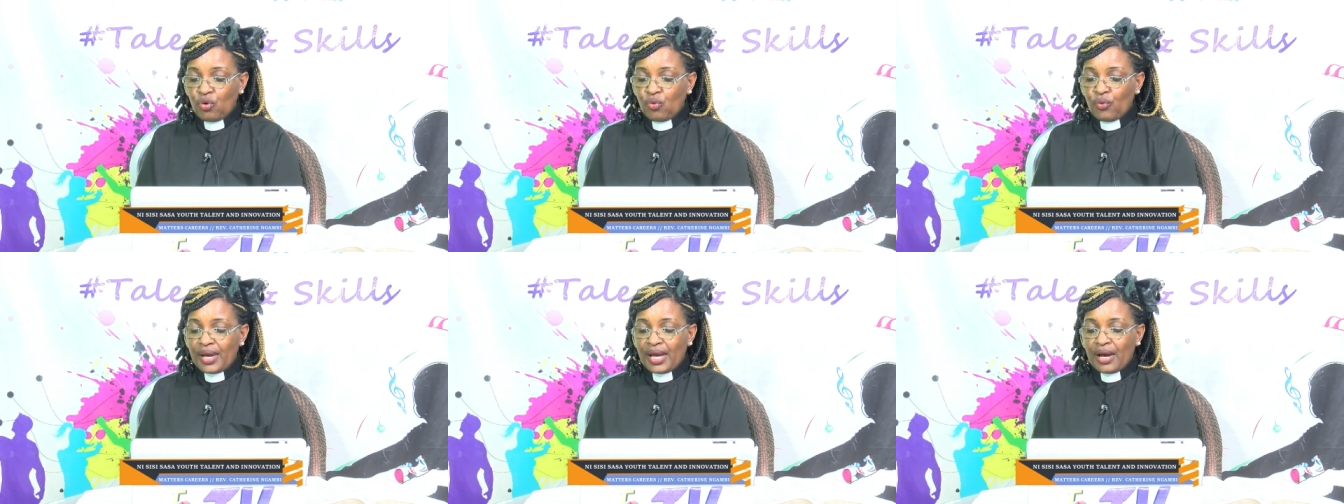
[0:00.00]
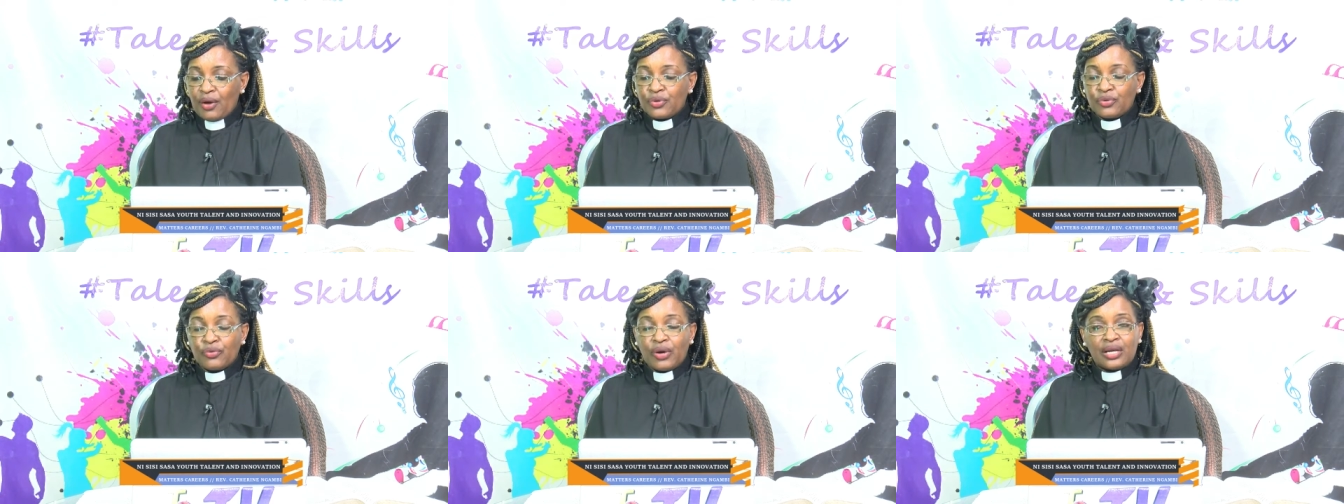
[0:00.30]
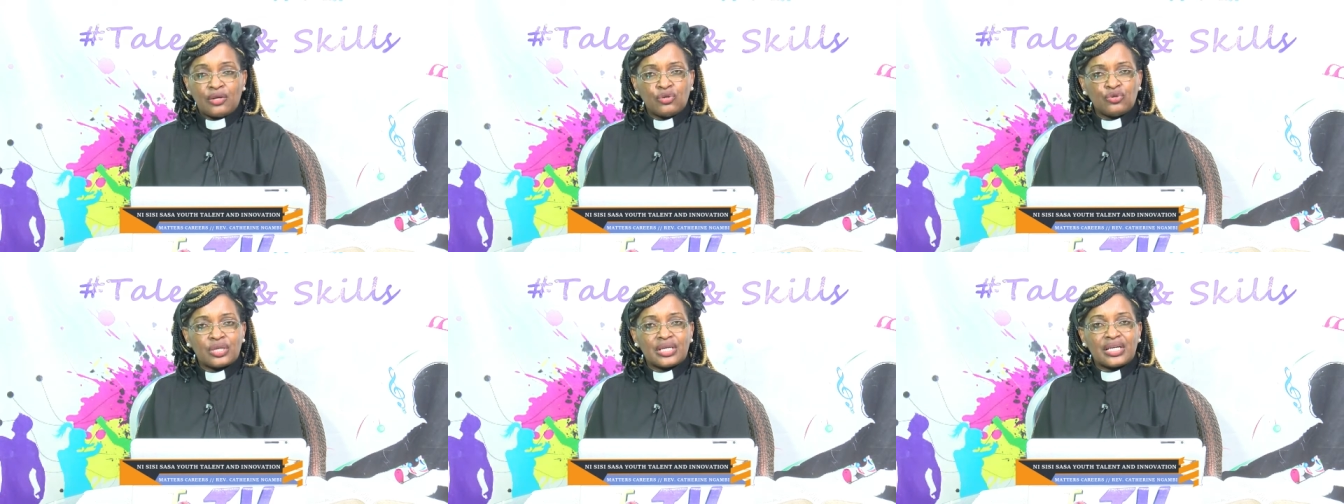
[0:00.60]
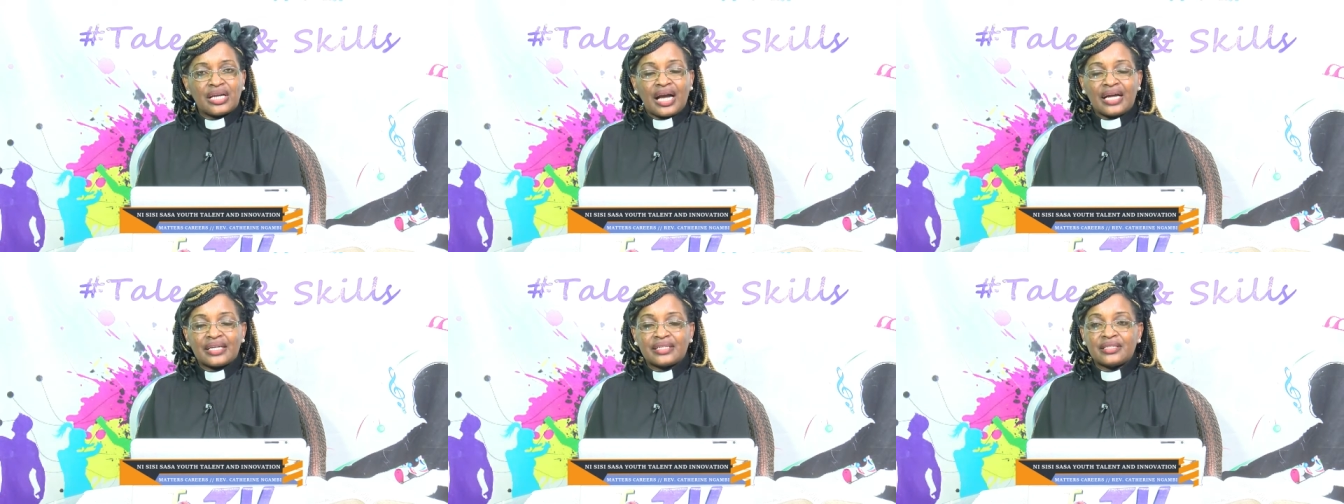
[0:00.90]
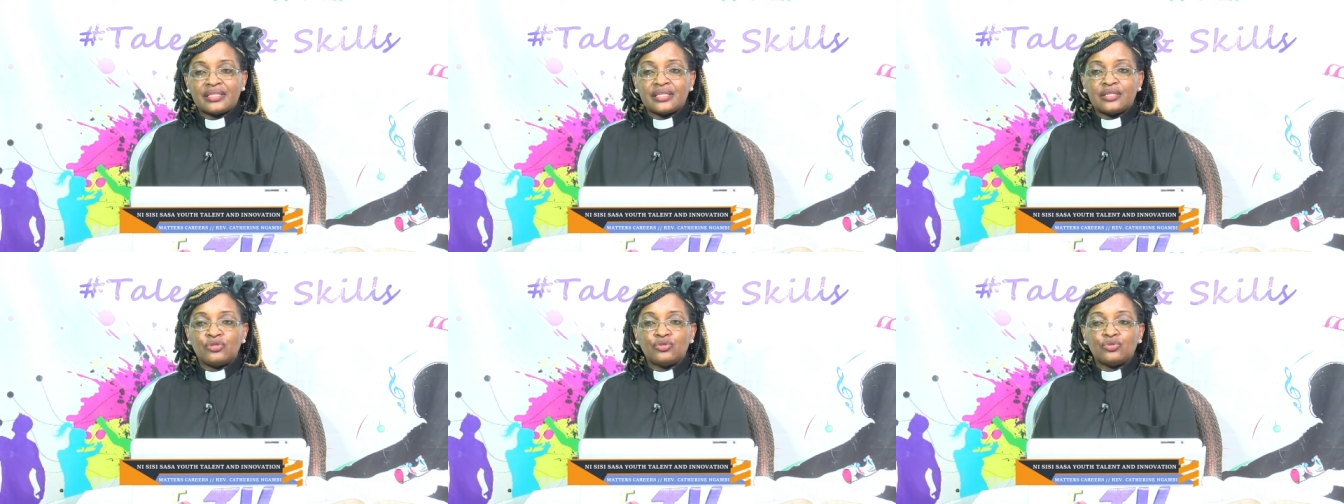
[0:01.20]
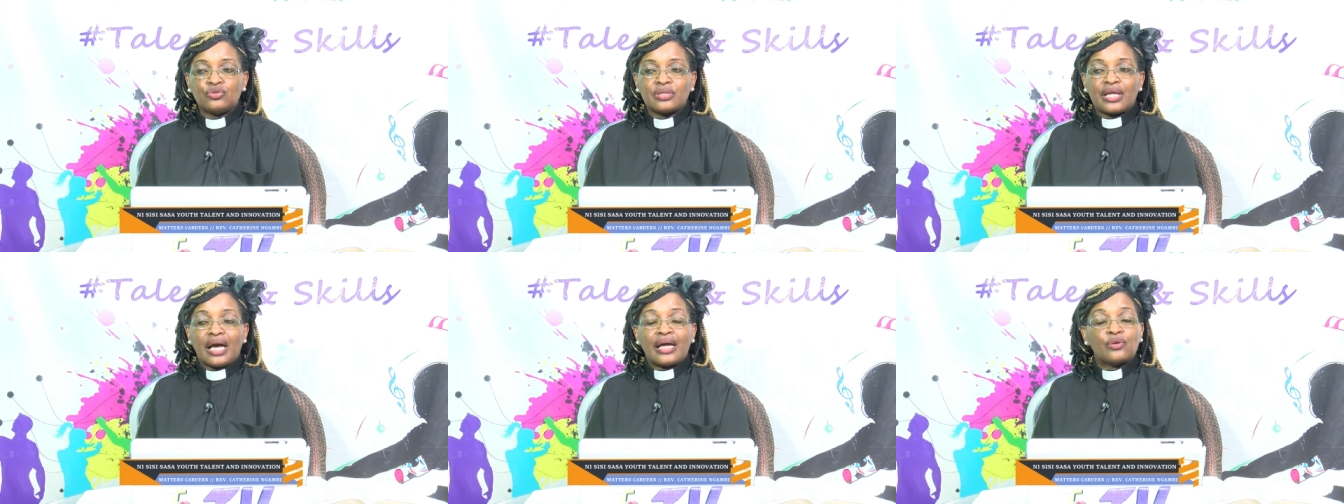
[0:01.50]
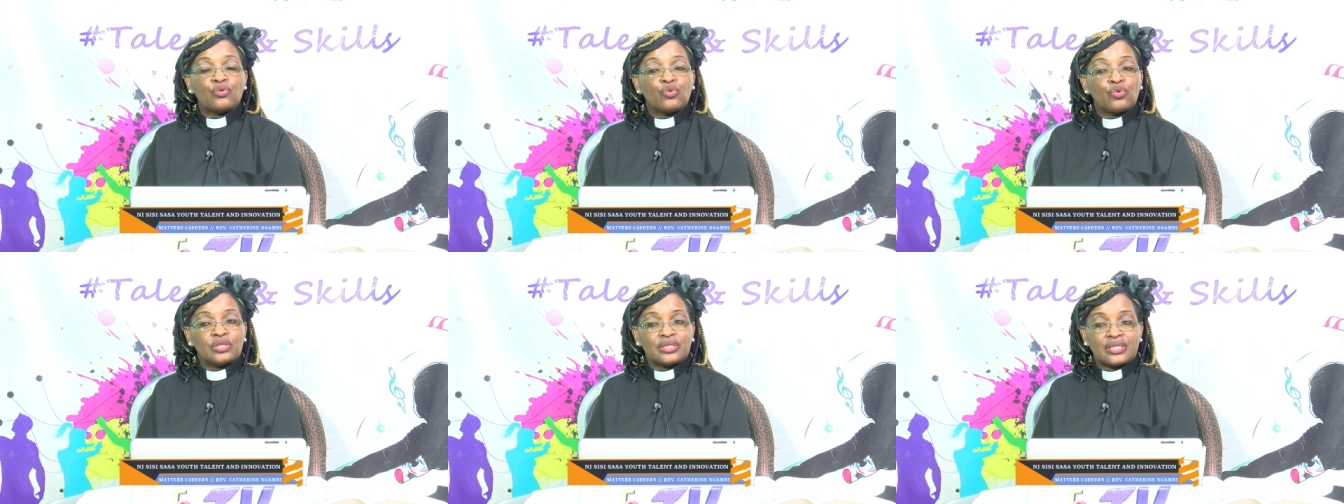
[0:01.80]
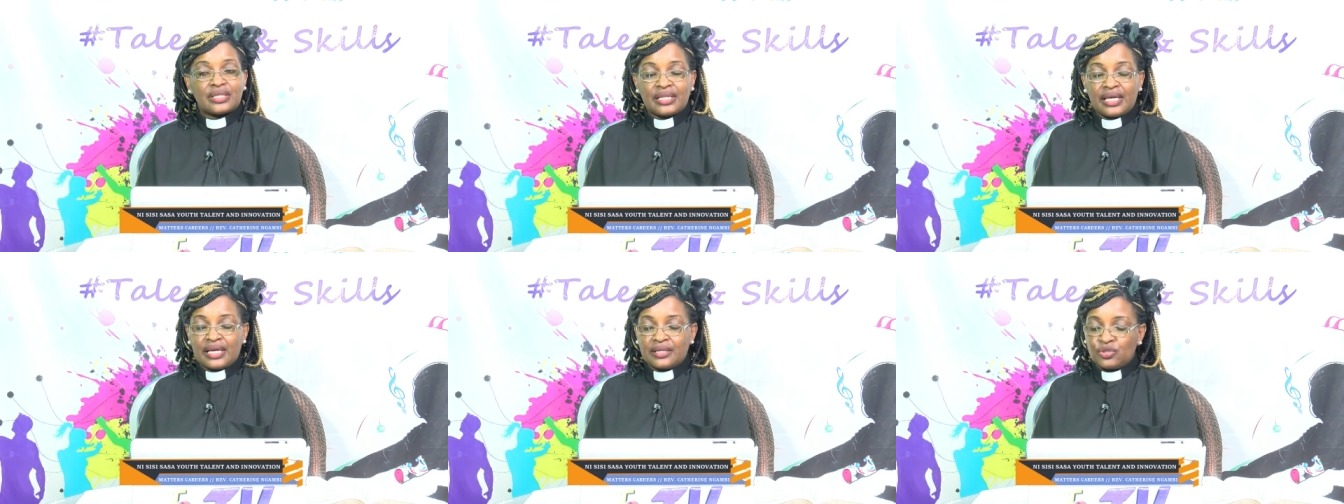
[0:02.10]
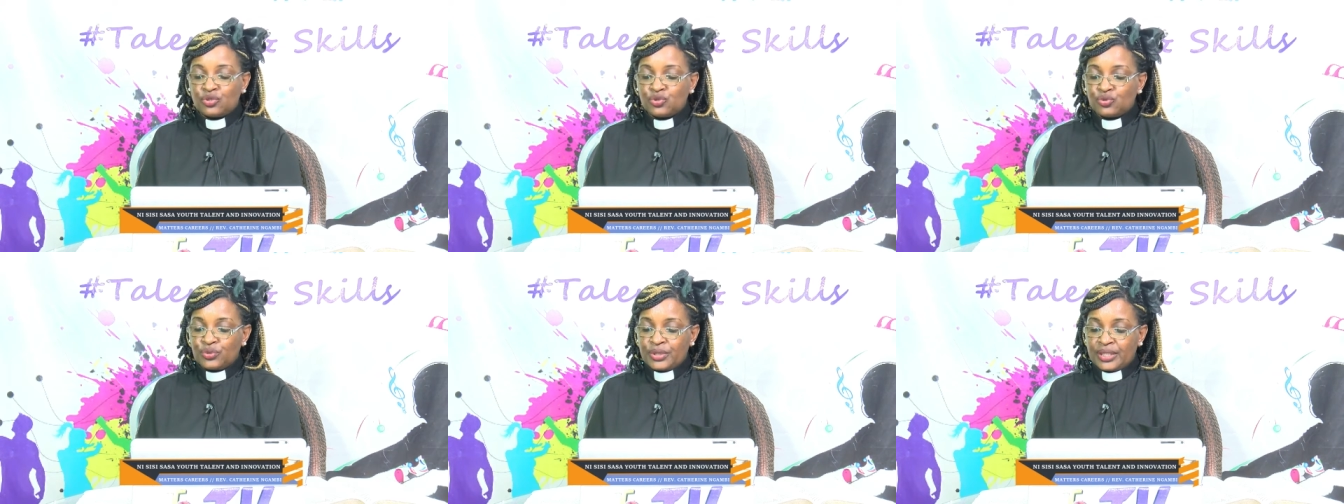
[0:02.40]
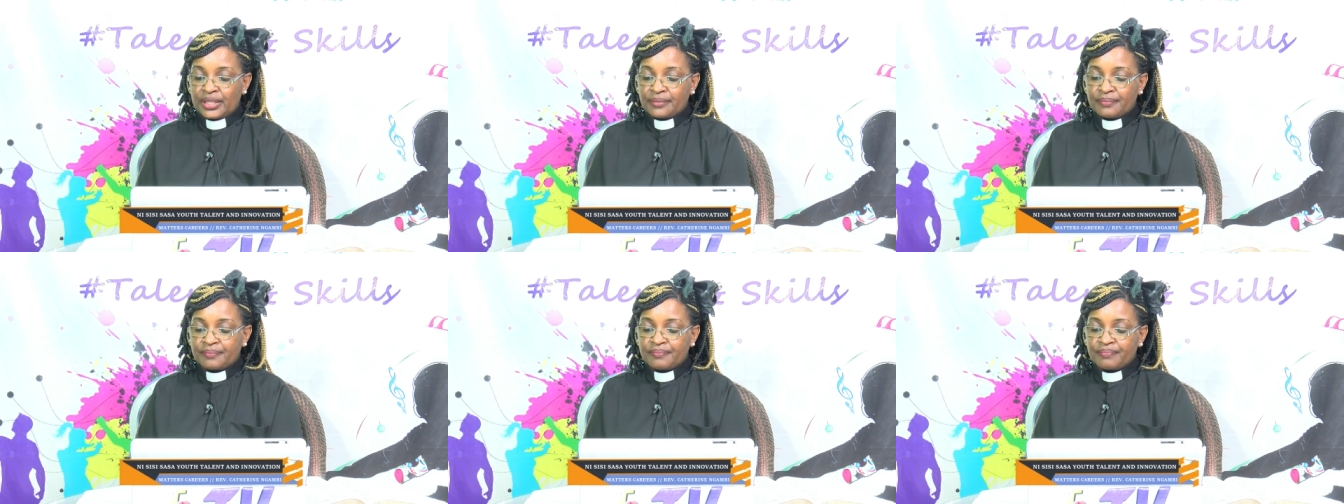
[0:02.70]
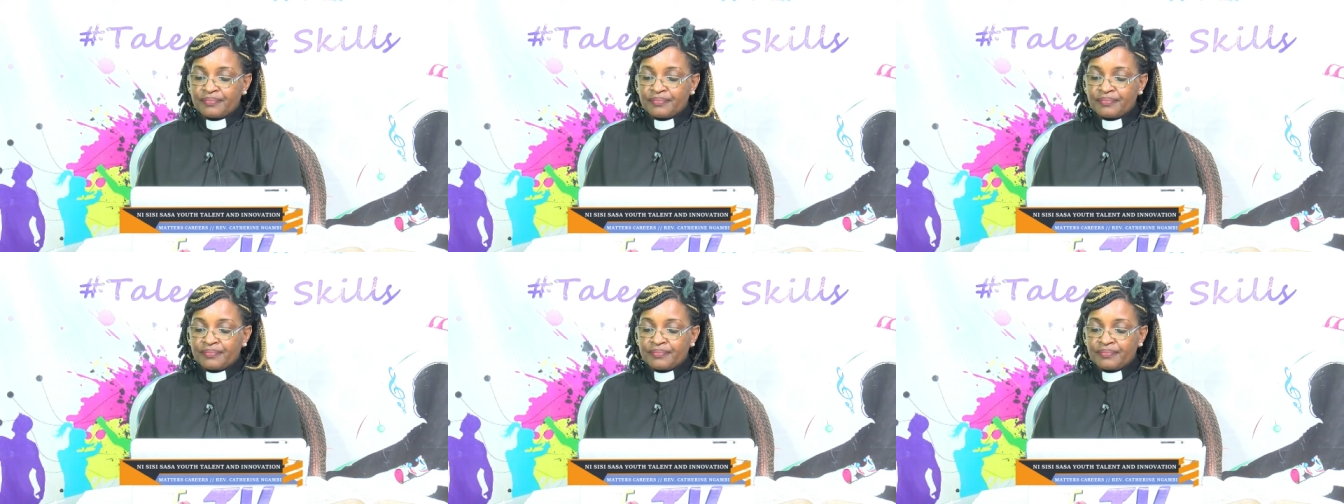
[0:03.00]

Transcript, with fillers: where we were looking at the youth and what they are doing.